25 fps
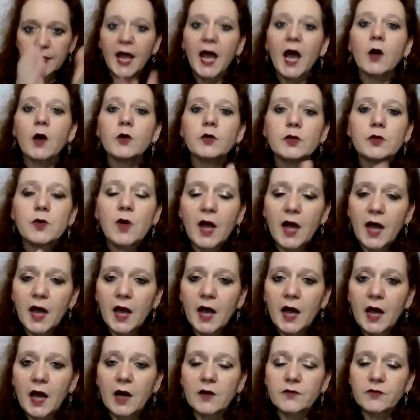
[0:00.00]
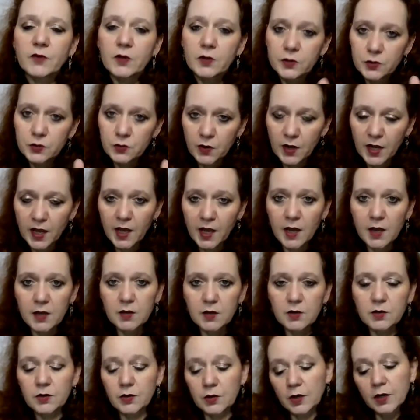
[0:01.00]
Now you have your
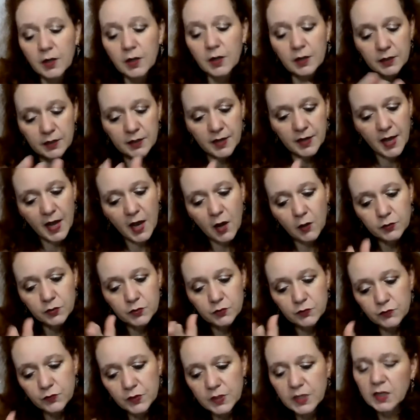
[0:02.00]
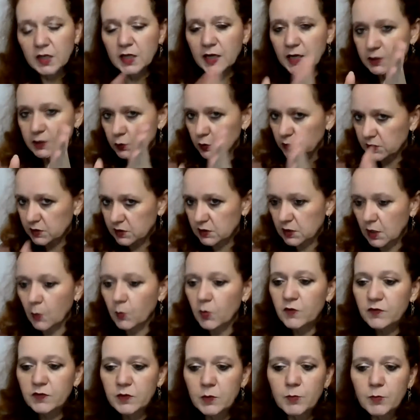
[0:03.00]
anchor. Now you realize what
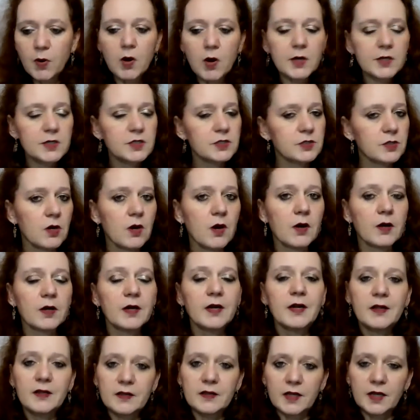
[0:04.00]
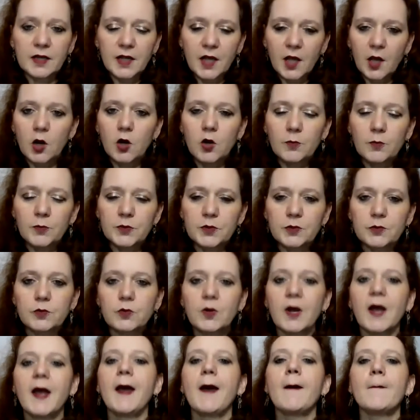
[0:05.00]
some of the parts are that help
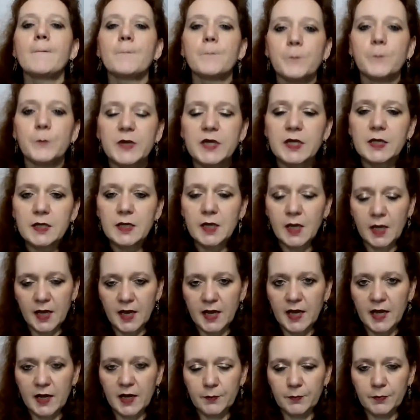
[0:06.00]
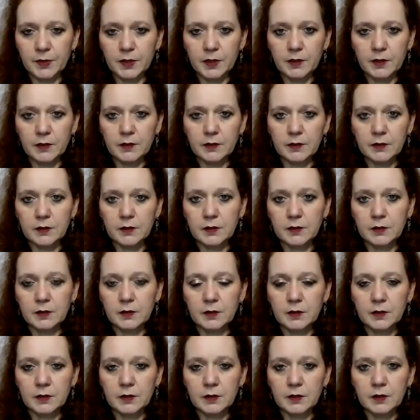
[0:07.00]
you be happy.
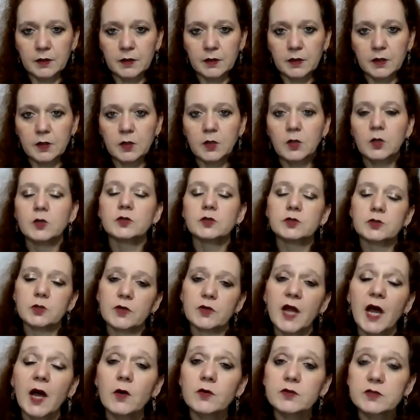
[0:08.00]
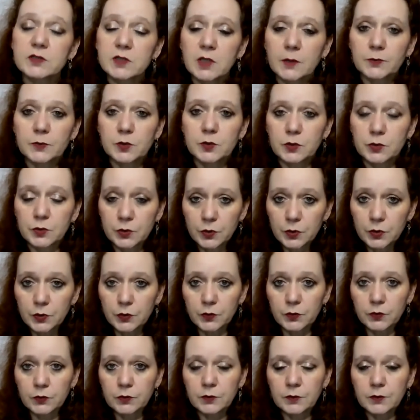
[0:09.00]
So now it's up to
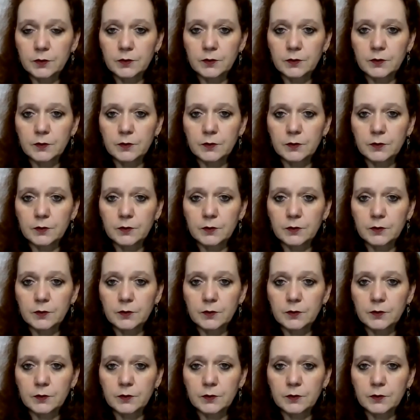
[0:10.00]
you